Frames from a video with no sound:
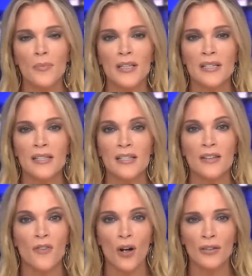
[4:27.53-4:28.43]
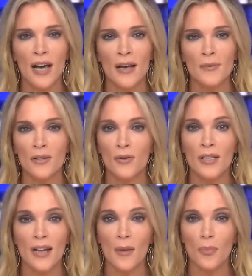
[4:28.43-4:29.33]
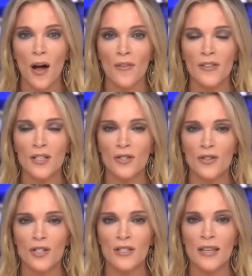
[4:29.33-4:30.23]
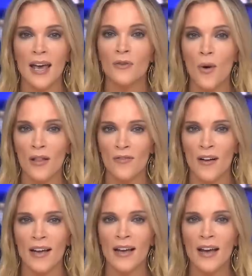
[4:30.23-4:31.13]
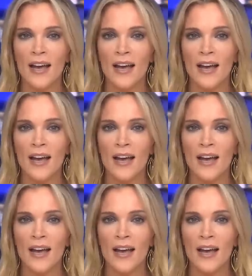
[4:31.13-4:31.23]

Businesses of all types, including nonprofits and churches, can qualify,